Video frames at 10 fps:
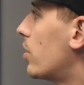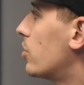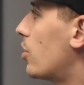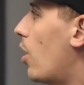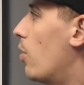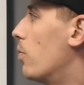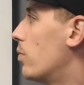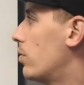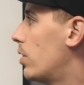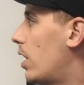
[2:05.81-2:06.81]
So
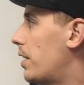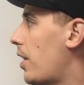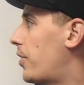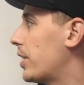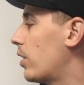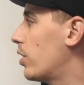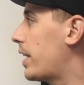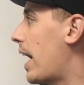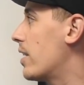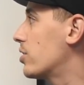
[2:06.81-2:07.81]
another thing to
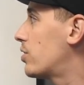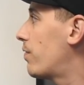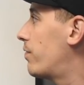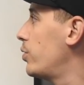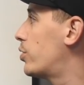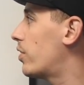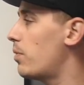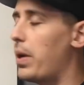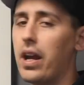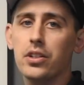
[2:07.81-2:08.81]
look at is future
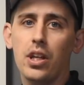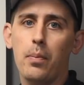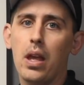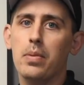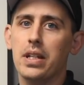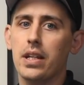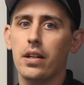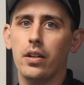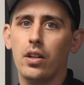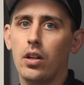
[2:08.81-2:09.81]
repairs that may be
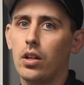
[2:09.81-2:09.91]
needed.